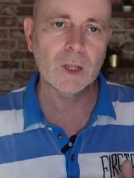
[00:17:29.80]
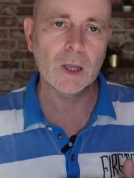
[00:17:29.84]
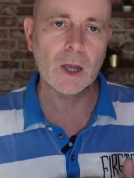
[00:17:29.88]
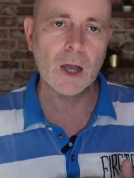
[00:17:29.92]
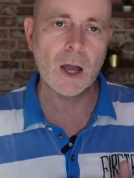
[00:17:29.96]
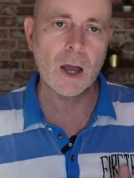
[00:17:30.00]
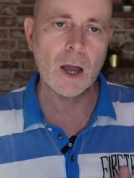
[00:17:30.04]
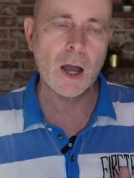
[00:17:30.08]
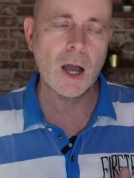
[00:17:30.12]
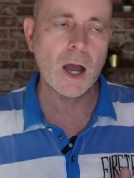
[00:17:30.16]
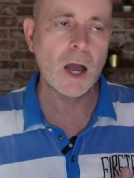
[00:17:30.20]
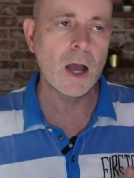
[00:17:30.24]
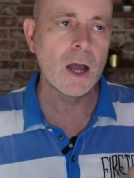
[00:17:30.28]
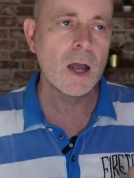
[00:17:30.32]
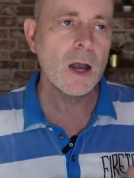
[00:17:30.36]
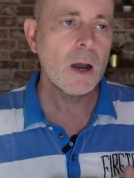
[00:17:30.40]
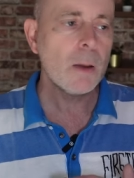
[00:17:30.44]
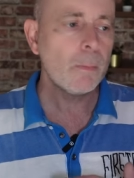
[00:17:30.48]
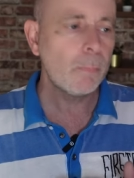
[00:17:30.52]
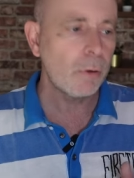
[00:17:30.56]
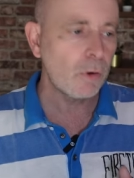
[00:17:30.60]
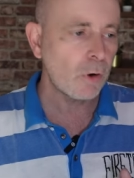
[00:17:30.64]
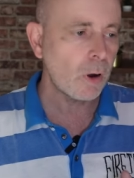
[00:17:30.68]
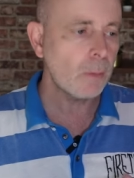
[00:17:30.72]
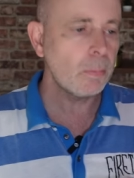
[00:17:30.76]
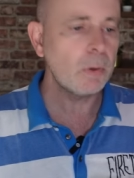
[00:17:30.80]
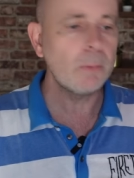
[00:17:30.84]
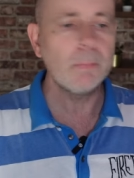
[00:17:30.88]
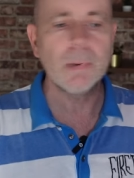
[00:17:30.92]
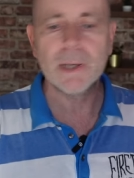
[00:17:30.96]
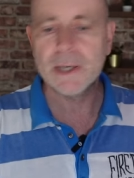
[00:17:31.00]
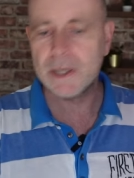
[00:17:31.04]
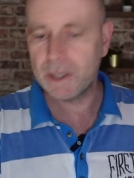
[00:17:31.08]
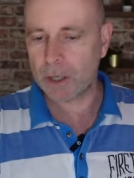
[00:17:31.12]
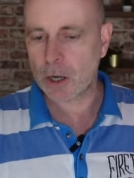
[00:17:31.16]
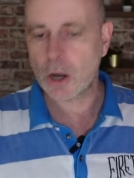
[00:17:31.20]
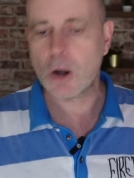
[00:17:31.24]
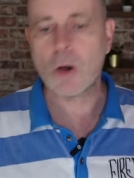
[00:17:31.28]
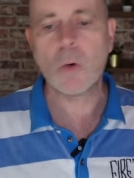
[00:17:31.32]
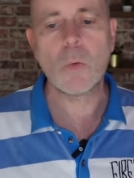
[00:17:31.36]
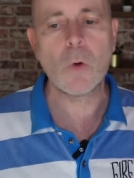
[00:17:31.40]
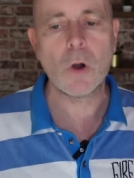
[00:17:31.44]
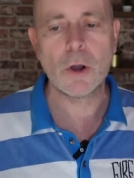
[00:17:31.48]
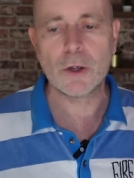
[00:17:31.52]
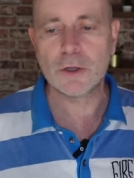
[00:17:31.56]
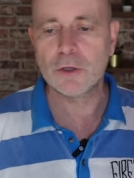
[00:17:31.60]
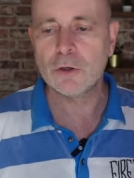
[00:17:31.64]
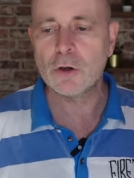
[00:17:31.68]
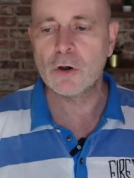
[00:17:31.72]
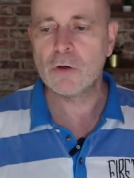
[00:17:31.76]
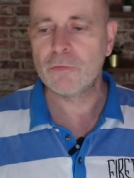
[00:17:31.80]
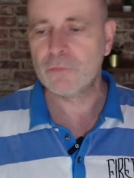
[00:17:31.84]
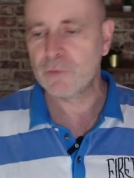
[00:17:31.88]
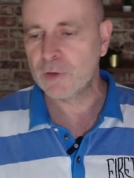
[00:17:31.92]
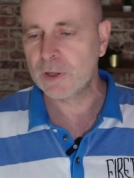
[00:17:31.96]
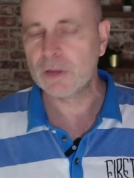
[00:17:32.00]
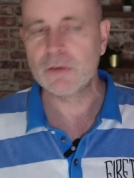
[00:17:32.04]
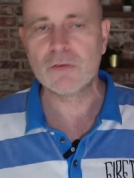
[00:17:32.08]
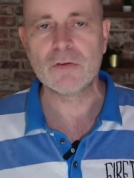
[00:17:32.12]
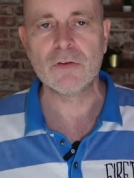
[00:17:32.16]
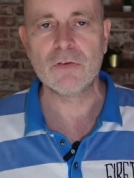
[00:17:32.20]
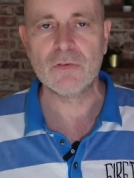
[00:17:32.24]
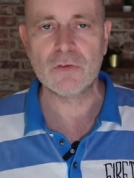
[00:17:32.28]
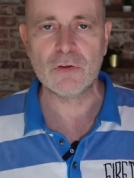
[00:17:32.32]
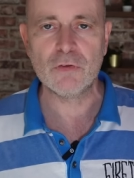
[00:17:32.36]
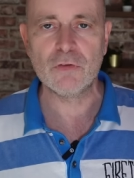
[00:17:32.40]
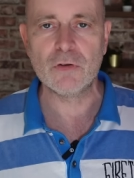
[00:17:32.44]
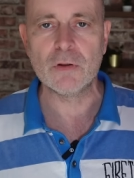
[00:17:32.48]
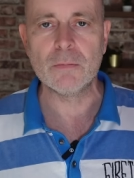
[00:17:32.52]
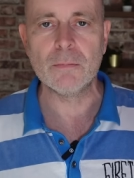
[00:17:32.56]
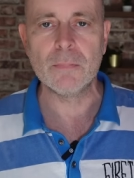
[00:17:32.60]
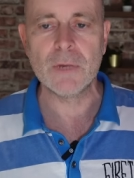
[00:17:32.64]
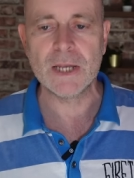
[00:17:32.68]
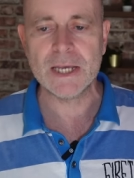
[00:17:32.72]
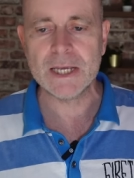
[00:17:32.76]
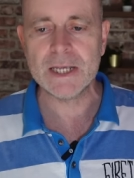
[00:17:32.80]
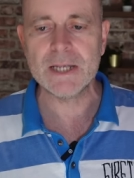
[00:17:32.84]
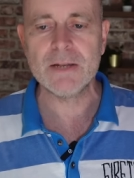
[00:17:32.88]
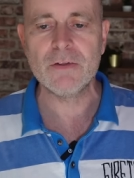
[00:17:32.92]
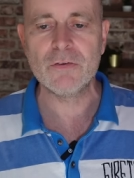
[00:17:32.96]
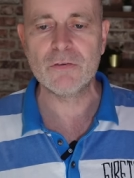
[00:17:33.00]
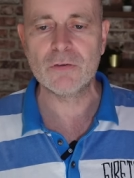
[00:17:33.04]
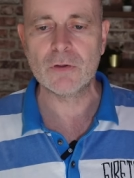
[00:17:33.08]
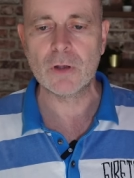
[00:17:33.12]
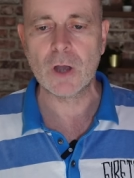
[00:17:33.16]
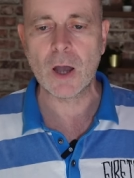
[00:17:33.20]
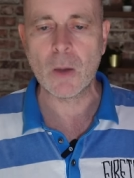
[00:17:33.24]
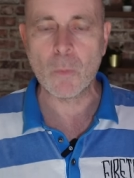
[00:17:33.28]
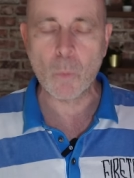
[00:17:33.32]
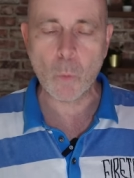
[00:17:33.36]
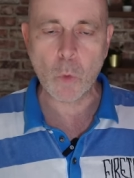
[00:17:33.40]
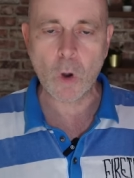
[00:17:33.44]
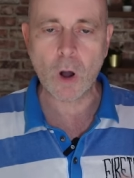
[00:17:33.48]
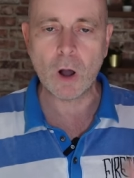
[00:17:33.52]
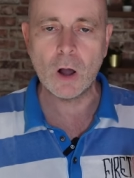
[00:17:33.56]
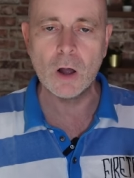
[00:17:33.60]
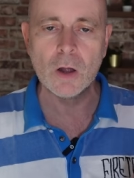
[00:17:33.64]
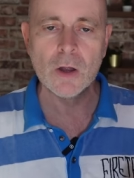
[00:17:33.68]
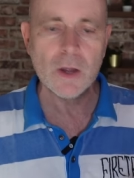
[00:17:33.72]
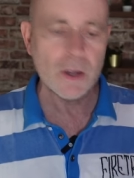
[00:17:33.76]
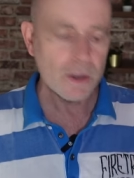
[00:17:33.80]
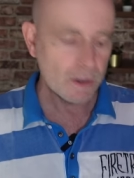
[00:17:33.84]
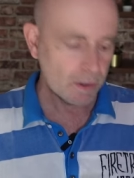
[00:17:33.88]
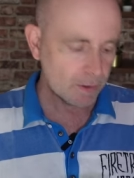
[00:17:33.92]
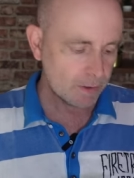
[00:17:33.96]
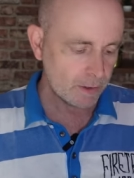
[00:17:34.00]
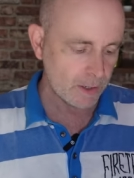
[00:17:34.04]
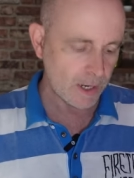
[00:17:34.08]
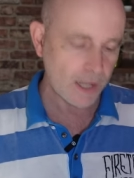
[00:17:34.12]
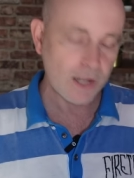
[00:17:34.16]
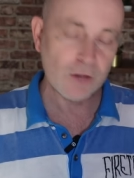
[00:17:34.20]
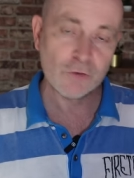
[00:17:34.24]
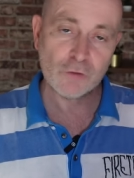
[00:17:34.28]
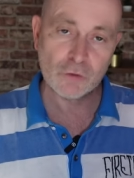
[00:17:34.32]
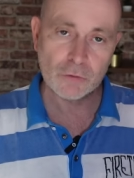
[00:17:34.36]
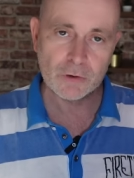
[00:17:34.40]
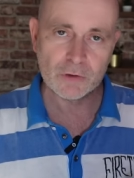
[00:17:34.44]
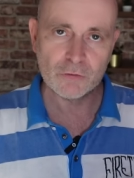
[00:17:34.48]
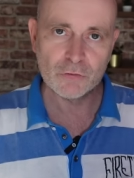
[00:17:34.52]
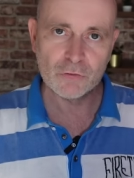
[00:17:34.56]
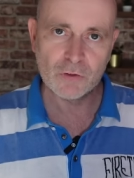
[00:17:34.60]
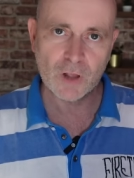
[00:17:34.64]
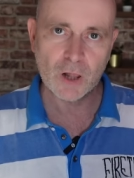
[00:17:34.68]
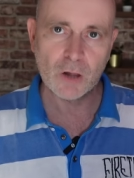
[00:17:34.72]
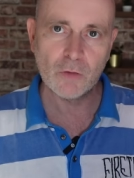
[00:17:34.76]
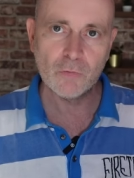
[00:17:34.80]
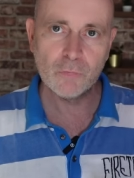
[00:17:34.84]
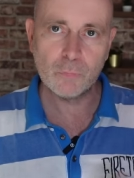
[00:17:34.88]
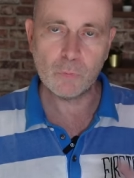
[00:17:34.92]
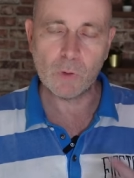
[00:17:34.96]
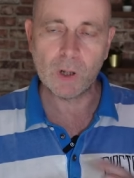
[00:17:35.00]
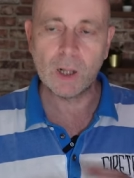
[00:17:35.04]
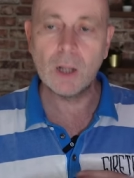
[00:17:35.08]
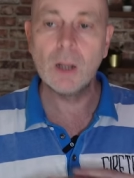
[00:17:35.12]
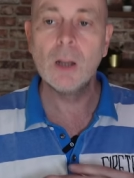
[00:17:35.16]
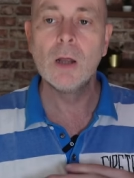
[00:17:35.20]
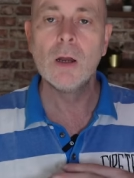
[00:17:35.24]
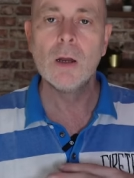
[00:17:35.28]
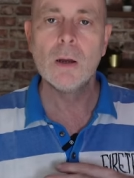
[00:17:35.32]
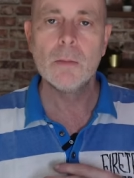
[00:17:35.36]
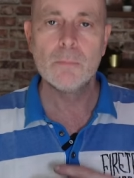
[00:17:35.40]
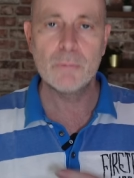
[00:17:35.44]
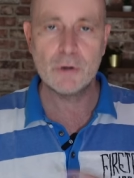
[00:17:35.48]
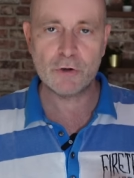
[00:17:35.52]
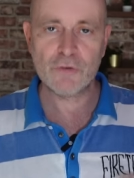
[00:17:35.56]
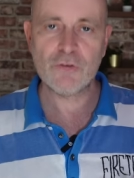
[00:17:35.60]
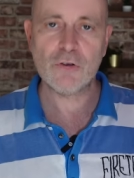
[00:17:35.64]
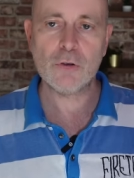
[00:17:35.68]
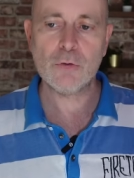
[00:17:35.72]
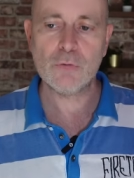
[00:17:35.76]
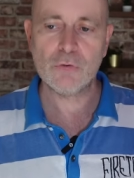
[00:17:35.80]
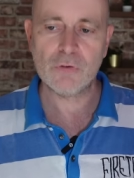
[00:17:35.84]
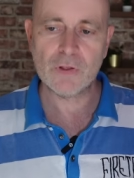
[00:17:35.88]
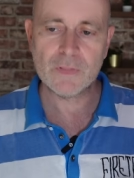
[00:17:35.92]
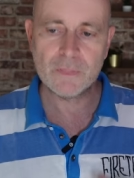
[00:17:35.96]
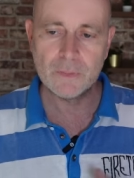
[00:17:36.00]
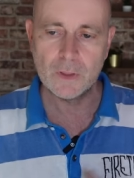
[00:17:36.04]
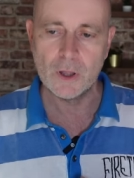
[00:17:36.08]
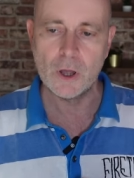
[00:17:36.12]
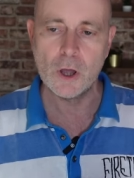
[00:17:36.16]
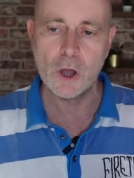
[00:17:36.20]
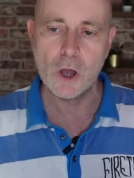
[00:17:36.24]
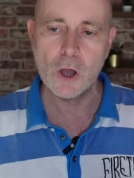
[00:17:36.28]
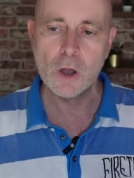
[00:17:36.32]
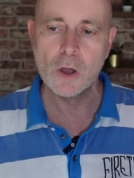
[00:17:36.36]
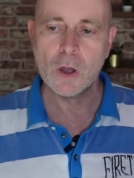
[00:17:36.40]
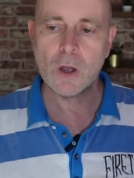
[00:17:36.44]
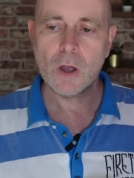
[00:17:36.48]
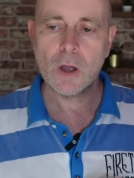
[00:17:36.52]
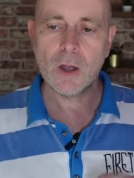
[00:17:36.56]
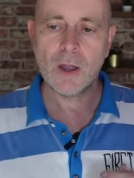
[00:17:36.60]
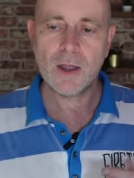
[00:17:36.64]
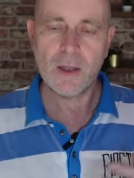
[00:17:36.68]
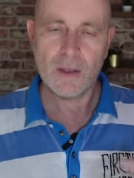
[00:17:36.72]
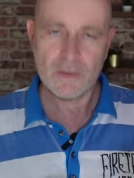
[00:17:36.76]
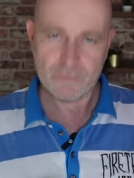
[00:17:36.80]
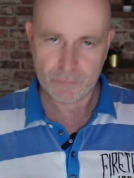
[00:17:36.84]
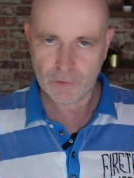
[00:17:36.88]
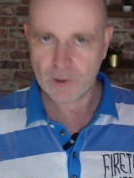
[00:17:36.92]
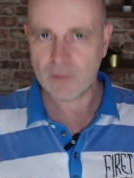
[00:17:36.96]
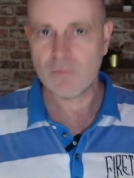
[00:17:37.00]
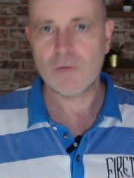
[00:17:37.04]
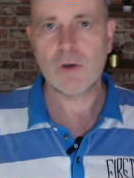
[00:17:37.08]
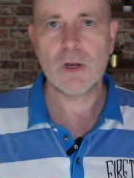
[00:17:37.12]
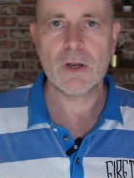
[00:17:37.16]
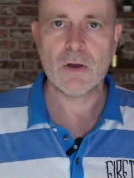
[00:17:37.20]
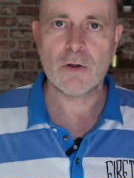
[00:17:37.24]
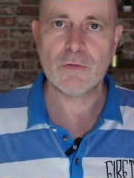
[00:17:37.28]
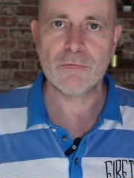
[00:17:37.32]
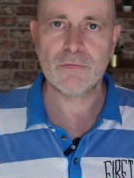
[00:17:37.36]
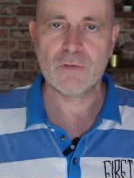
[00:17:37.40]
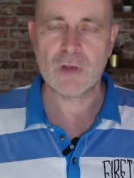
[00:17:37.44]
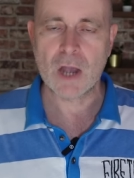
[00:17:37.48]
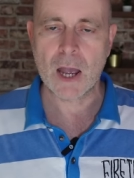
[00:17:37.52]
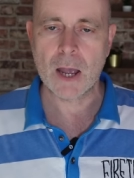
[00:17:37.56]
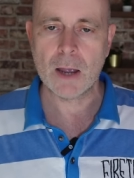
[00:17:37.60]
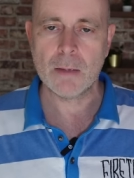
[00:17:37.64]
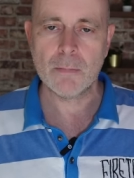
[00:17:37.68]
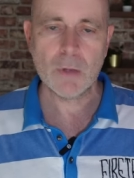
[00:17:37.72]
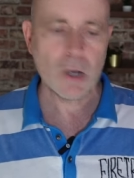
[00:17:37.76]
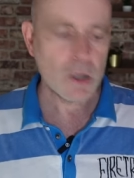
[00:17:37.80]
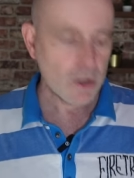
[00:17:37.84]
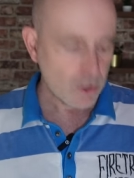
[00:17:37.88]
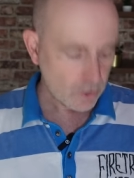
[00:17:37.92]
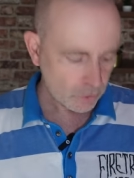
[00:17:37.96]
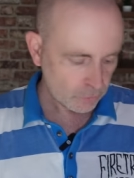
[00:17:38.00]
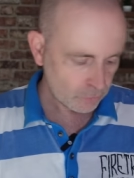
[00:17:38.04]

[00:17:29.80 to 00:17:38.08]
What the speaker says: are probably not what your filter system needs and what nature itself will produce in there if given enough time.